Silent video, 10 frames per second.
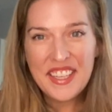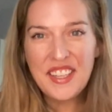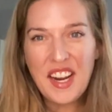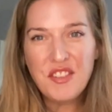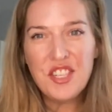
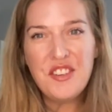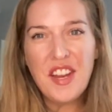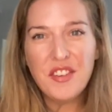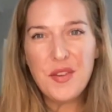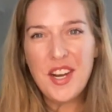Good afternoon
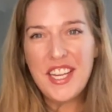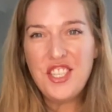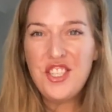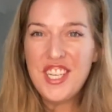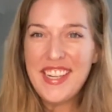
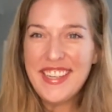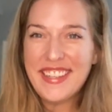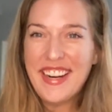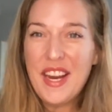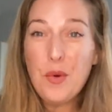everyone, Gina
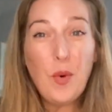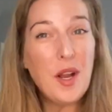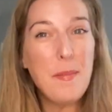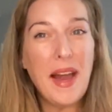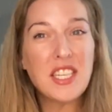here and
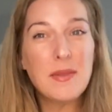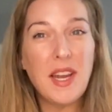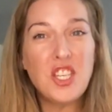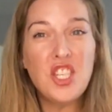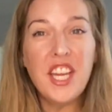welcome back to
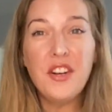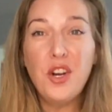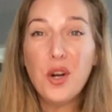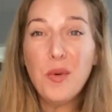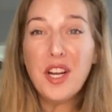my
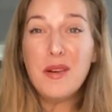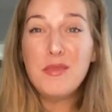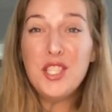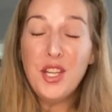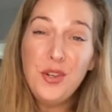channel or
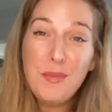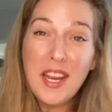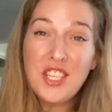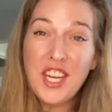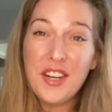welcome to
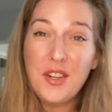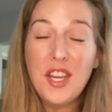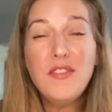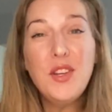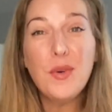my channel
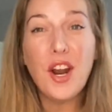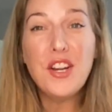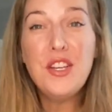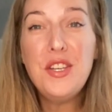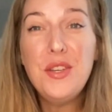if you
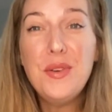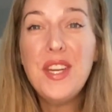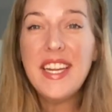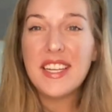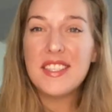are new
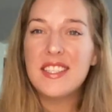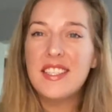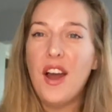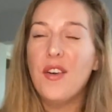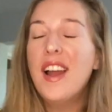here.
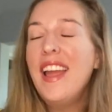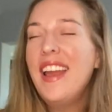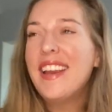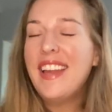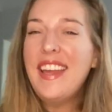So
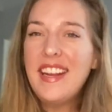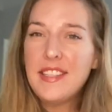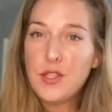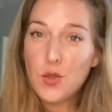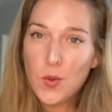it
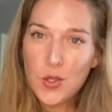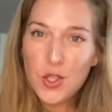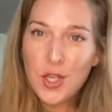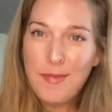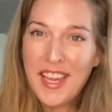is
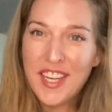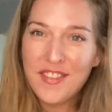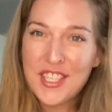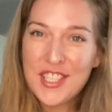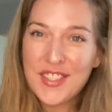Nordstrom
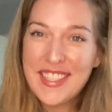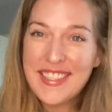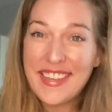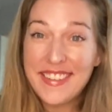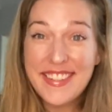anniversary
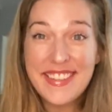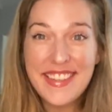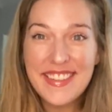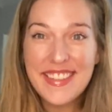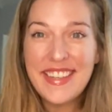sale
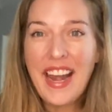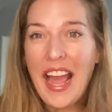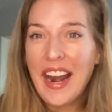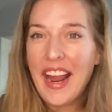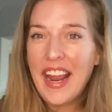season
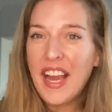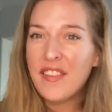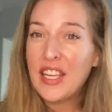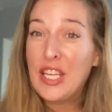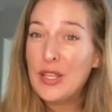and I
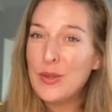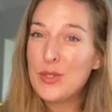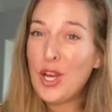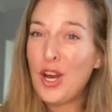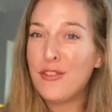have a
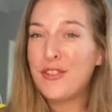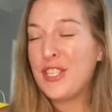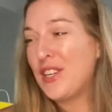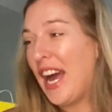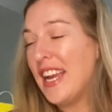huge haul for
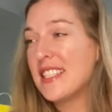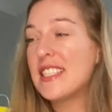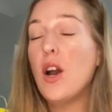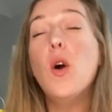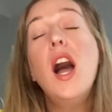you guys.
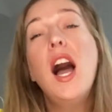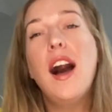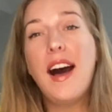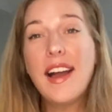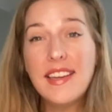So
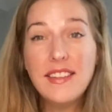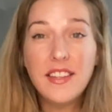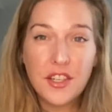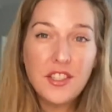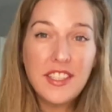I
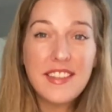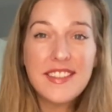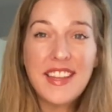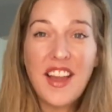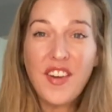literally
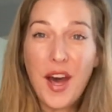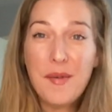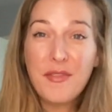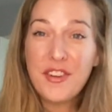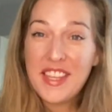save
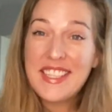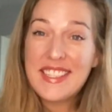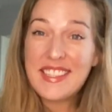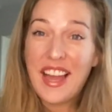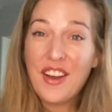up for this
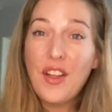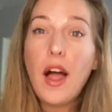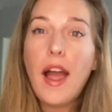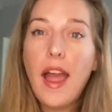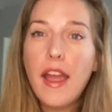
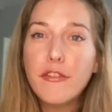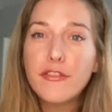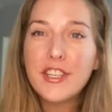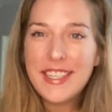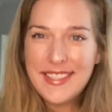sale
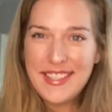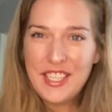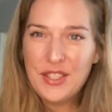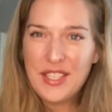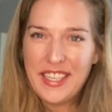every
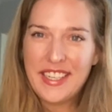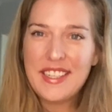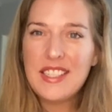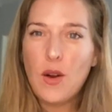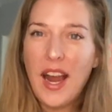single
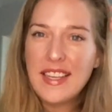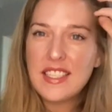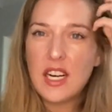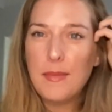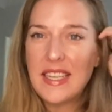year. So I
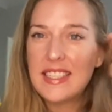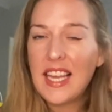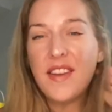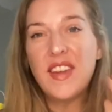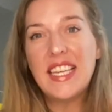start my
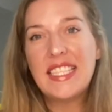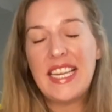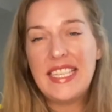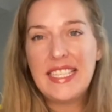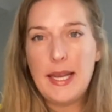savings
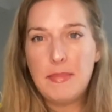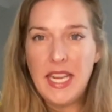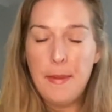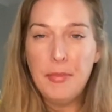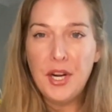in
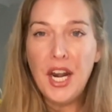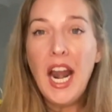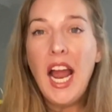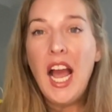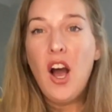September
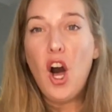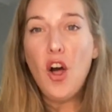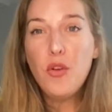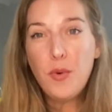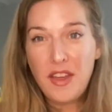
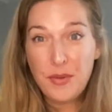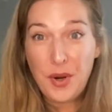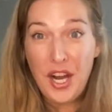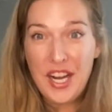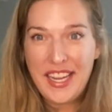all the way
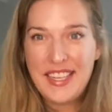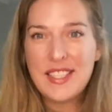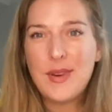through August.